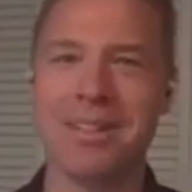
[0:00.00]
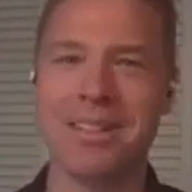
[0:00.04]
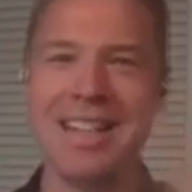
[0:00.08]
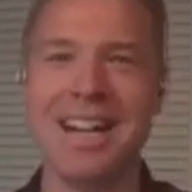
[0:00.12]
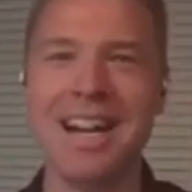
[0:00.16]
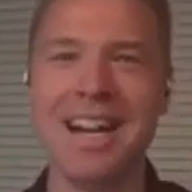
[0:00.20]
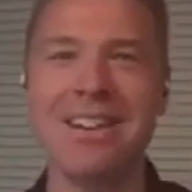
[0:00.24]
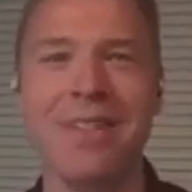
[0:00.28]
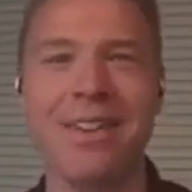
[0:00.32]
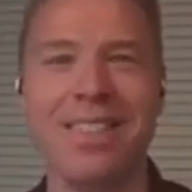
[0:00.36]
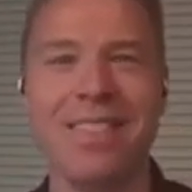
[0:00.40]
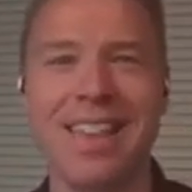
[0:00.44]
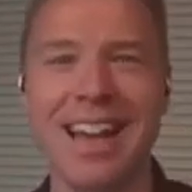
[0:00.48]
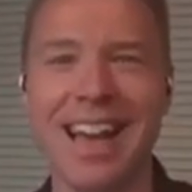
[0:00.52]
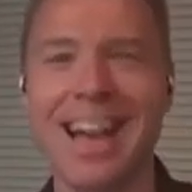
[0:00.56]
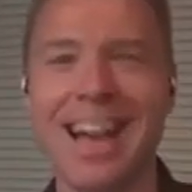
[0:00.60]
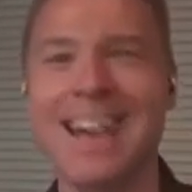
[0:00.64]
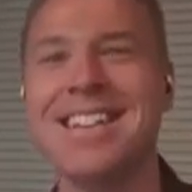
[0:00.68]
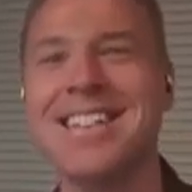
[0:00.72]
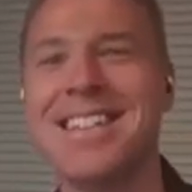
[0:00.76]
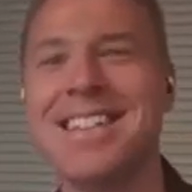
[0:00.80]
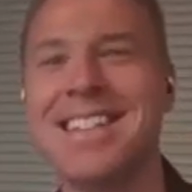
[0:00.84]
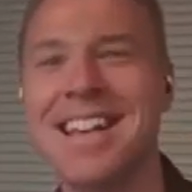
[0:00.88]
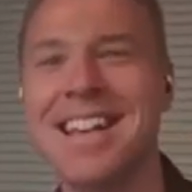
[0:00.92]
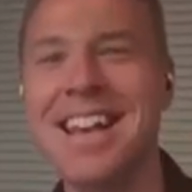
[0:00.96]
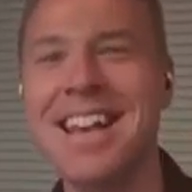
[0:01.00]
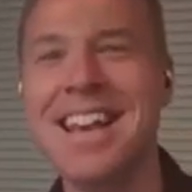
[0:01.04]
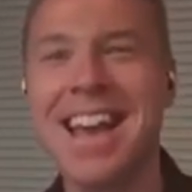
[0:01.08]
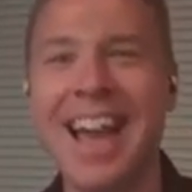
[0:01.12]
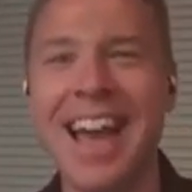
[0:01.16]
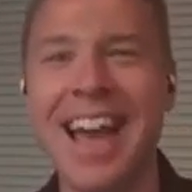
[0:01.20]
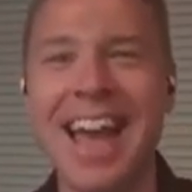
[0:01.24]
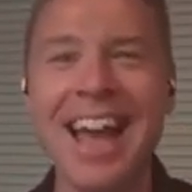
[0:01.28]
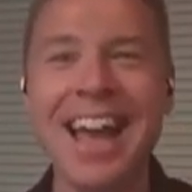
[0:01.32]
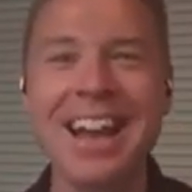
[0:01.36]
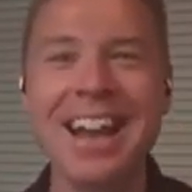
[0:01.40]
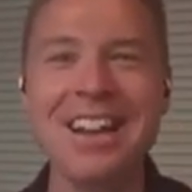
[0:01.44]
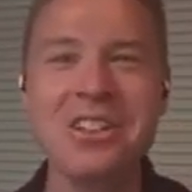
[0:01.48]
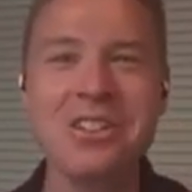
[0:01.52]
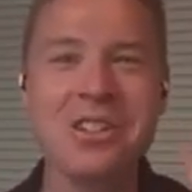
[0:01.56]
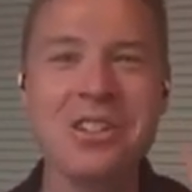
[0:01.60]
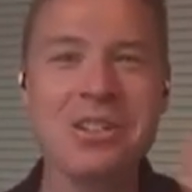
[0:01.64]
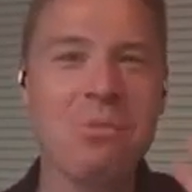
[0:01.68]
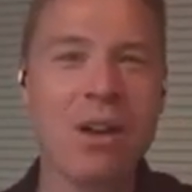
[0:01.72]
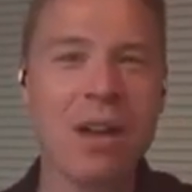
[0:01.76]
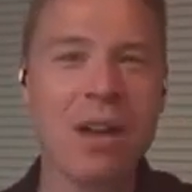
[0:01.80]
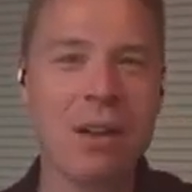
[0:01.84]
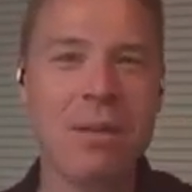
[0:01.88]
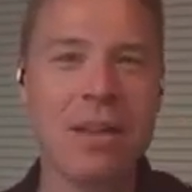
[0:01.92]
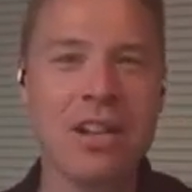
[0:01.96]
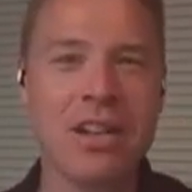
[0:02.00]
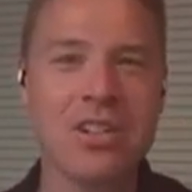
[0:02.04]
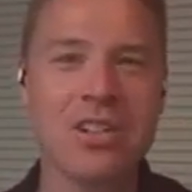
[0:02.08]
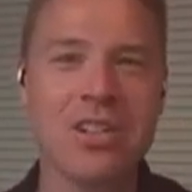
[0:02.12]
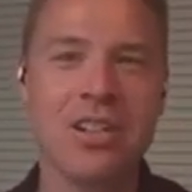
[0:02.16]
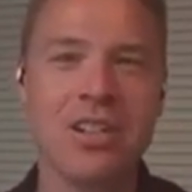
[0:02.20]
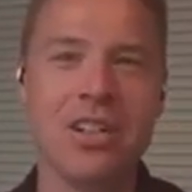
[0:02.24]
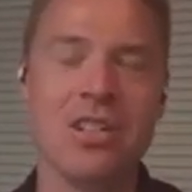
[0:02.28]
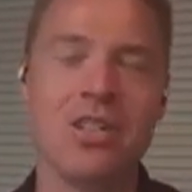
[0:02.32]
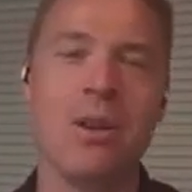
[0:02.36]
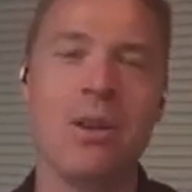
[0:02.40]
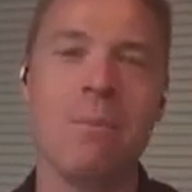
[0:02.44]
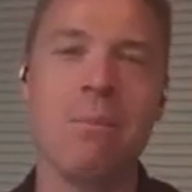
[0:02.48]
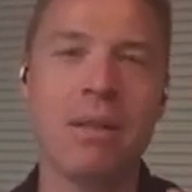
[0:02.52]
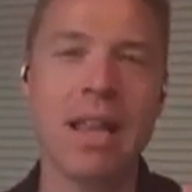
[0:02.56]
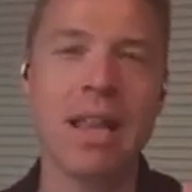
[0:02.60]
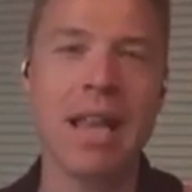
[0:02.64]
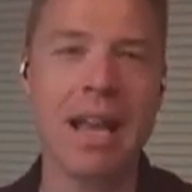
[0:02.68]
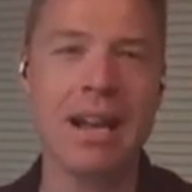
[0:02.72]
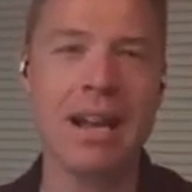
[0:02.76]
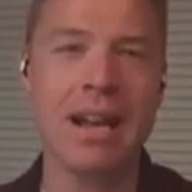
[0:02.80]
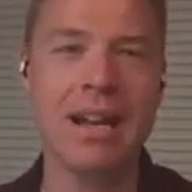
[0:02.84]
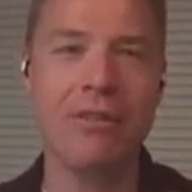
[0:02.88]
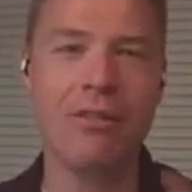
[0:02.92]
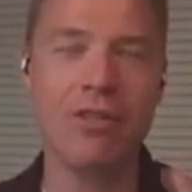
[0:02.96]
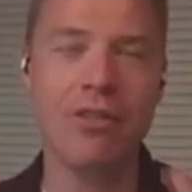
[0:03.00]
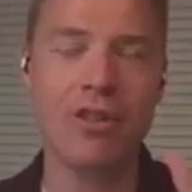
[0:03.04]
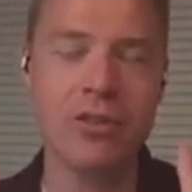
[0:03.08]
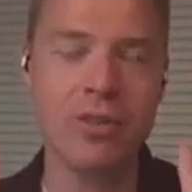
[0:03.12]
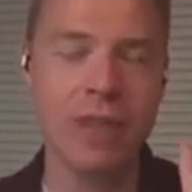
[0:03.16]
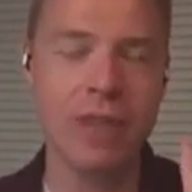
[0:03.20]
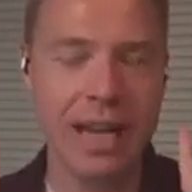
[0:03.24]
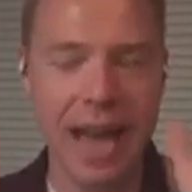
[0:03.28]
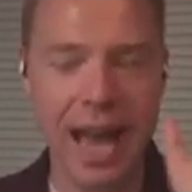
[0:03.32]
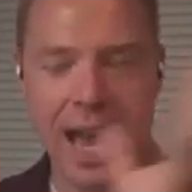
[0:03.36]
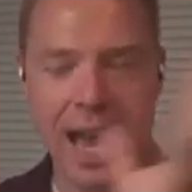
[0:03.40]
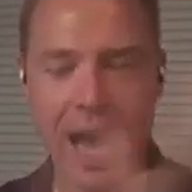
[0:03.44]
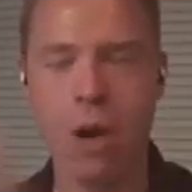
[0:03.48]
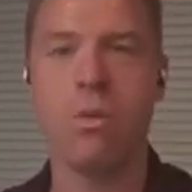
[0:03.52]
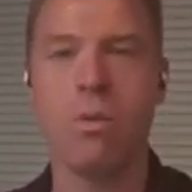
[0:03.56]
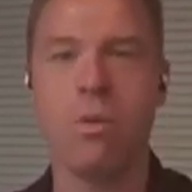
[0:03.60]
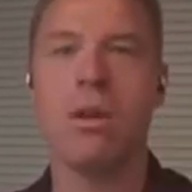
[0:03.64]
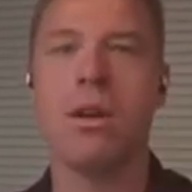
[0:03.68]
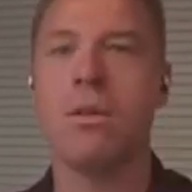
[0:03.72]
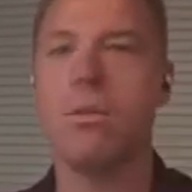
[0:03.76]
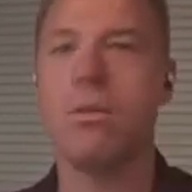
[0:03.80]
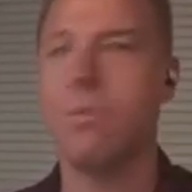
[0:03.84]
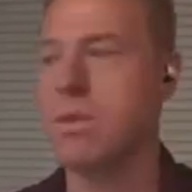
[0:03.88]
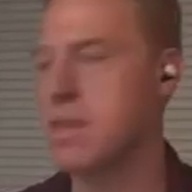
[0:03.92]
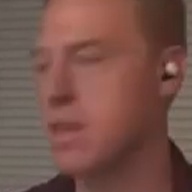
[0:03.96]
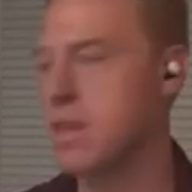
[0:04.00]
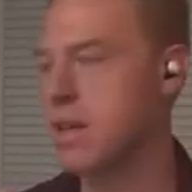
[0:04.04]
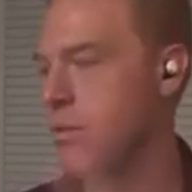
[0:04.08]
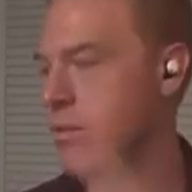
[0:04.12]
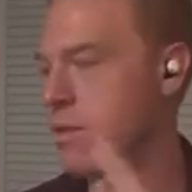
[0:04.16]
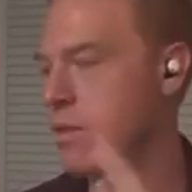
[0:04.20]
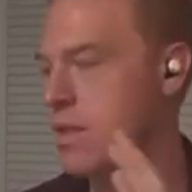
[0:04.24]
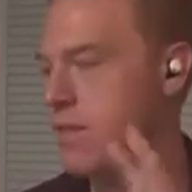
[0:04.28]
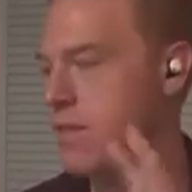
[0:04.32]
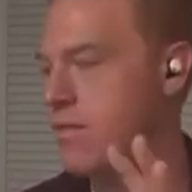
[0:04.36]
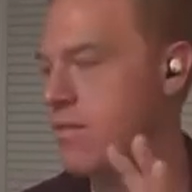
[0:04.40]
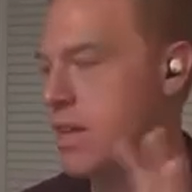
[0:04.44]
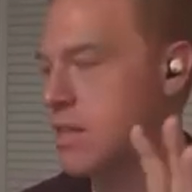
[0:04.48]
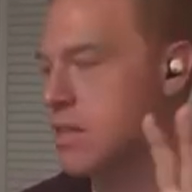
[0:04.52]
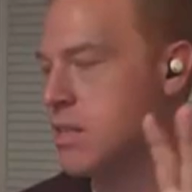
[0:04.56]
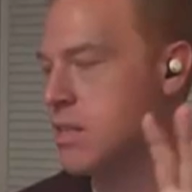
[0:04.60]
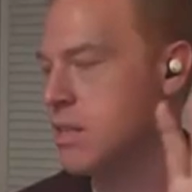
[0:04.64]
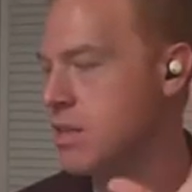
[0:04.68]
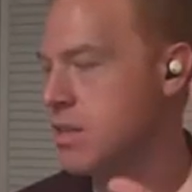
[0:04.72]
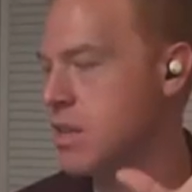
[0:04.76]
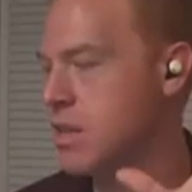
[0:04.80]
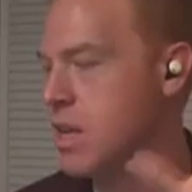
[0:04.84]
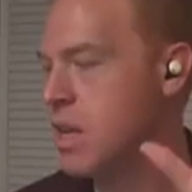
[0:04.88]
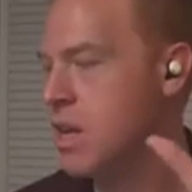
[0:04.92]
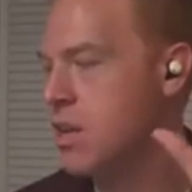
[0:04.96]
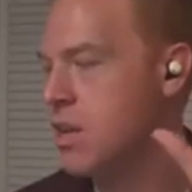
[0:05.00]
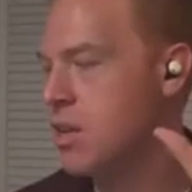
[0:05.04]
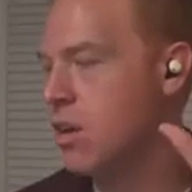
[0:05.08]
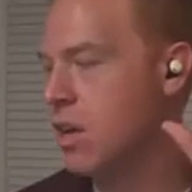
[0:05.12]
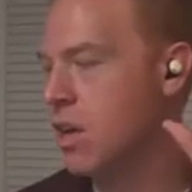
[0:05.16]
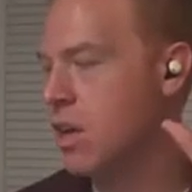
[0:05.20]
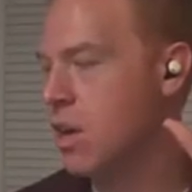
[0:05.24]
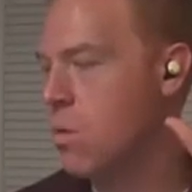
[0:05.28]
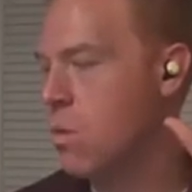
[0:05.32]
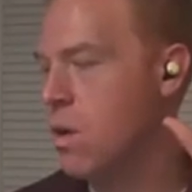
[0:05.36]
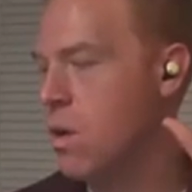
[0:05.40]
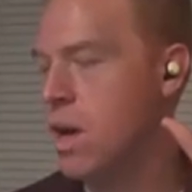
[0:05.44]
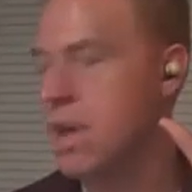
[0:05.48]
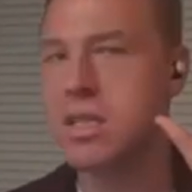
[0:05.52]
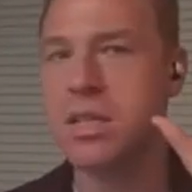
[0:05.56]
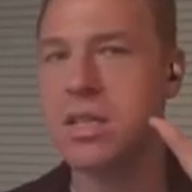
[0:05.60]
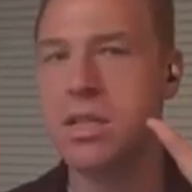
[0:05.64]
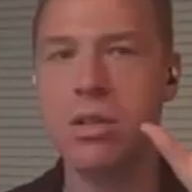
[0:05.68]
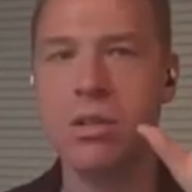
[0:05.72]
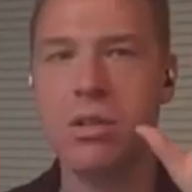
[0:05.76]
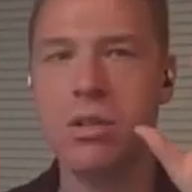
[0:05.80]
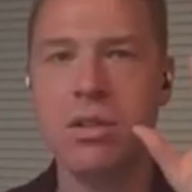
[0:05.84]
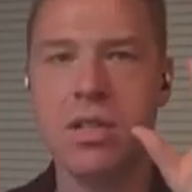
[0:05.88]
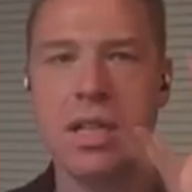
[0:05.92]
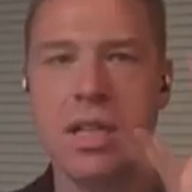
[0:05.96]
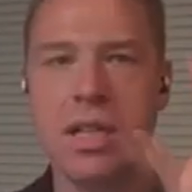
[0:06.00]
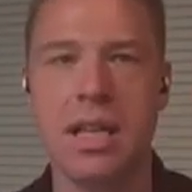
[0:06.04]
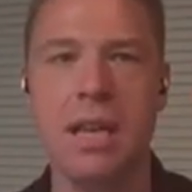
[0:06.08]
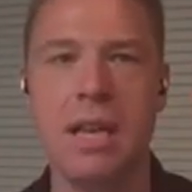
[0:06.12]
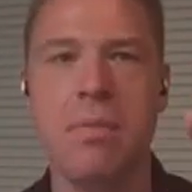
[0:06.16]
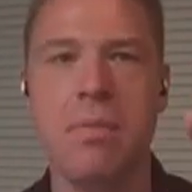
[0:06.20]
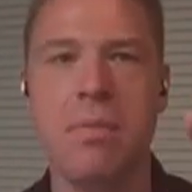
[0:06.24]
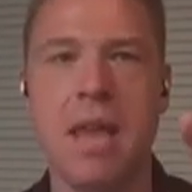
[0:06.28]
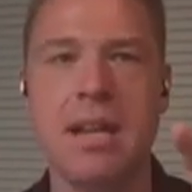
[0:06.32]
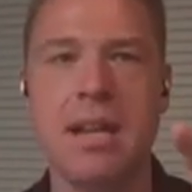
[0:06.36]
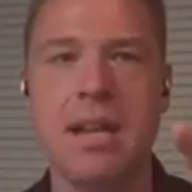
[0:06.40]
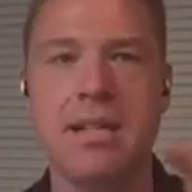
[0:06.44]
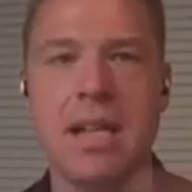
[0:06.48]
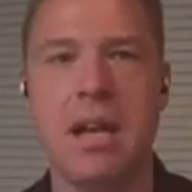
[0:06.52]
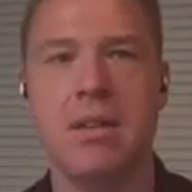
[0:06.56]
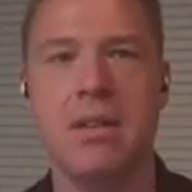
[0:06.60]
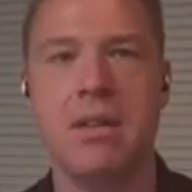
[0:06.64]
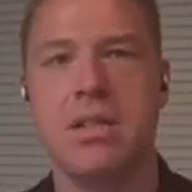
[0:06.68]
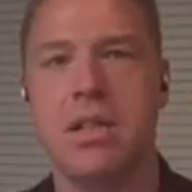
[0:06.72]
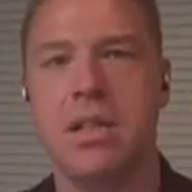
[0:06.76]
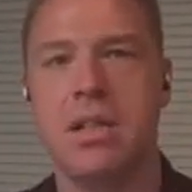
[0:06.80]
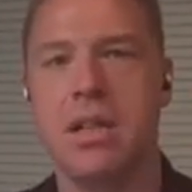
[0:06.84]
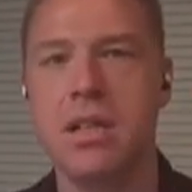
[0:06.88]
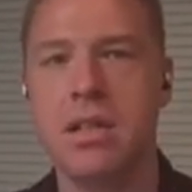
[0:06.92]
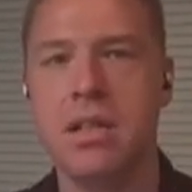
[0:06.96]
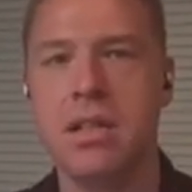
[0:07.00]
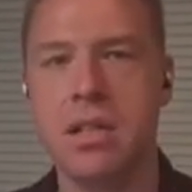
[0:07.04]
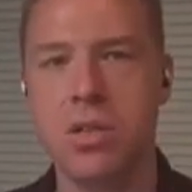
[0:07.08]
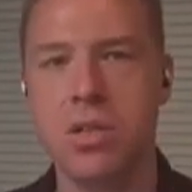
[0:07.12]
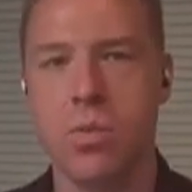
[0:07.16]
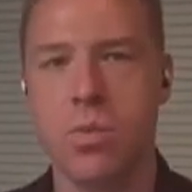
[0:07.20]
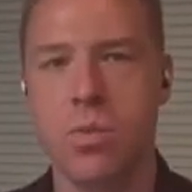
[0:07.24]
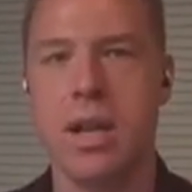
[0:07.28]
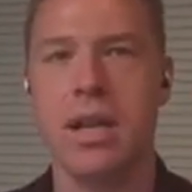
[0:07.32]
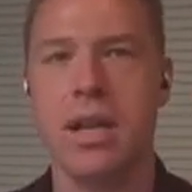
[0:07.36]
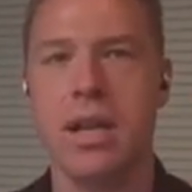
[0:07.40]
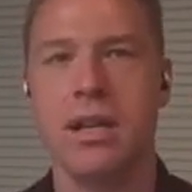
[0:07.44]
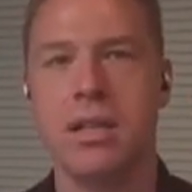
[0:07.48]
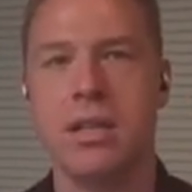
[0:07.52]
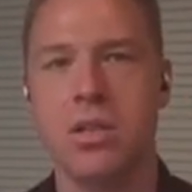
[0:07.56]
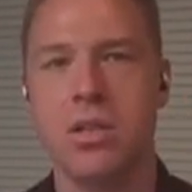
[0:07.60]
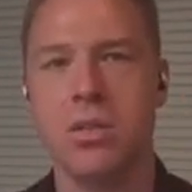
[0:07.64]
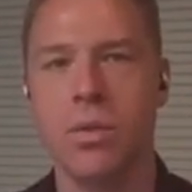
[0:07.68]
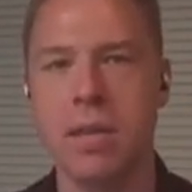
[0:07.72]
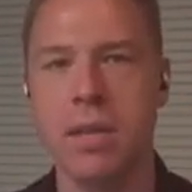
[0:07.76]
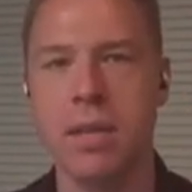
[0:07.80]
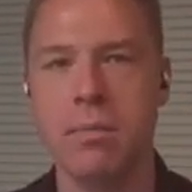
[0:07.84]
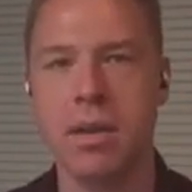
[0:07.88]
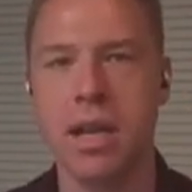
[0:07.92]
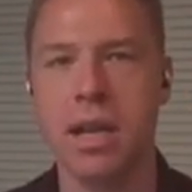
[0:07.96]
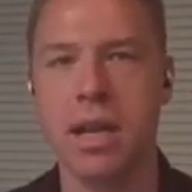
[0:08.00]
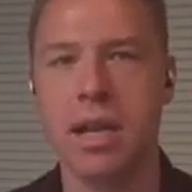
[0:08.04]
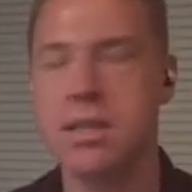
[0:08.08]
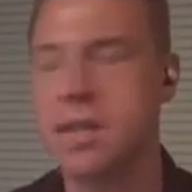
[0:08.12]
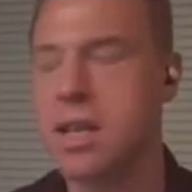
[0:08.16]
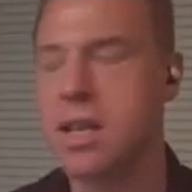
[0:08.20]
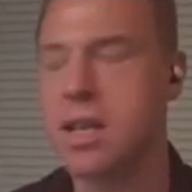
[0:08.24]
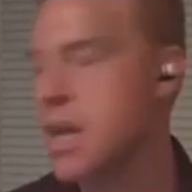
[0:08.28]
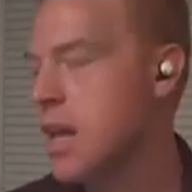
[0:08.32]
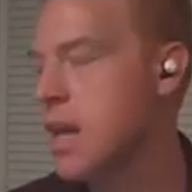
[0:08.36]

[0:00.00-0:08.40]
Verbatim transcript: and everything else. And you just want to make sure that. So you plan, if you're doing an hour with, a, uh, with investors, you're going to want to, to keep that down to, to 20 to 20 minutes.